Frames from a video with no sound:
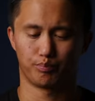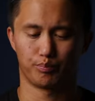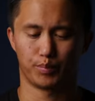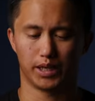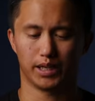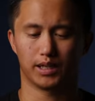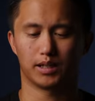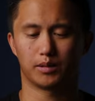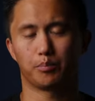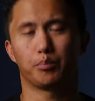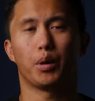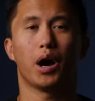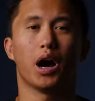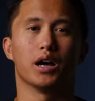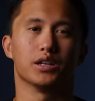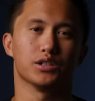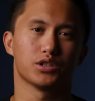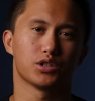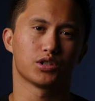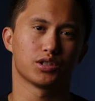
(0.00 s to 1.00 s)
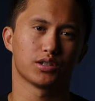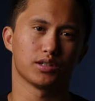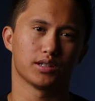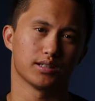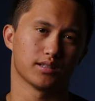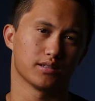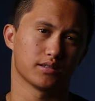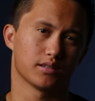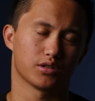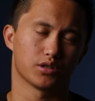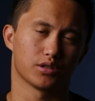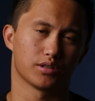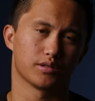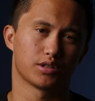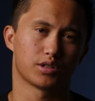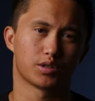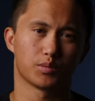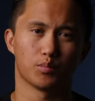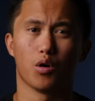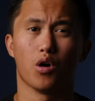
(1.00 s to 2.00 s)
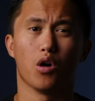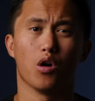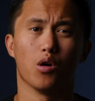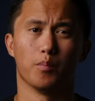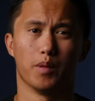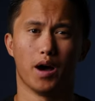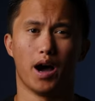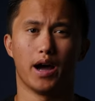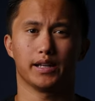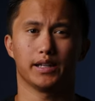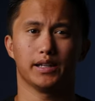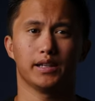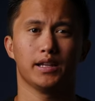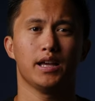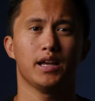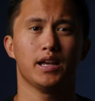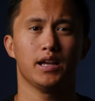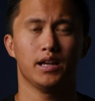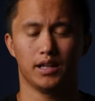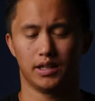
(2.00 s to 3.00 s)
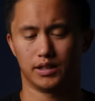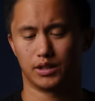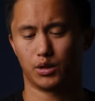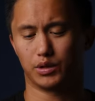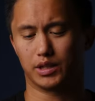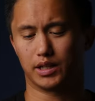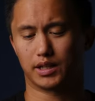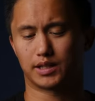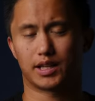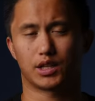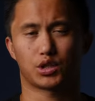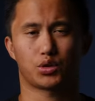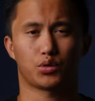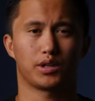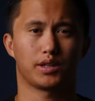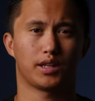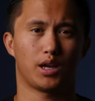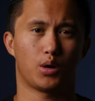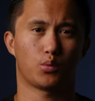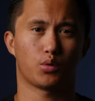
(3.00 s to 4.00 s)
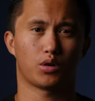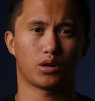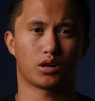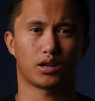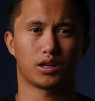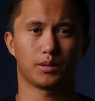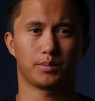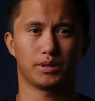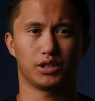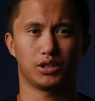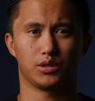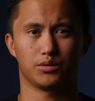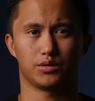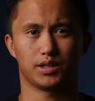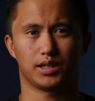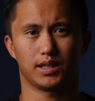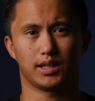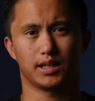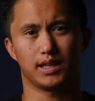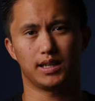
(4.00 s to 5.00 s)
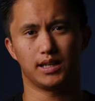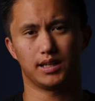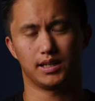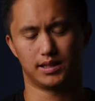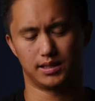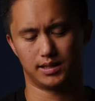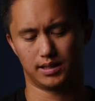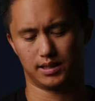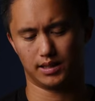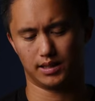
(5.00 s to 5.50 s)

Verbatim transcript: big punch in such a small body. The only accessory that we're gonna be using is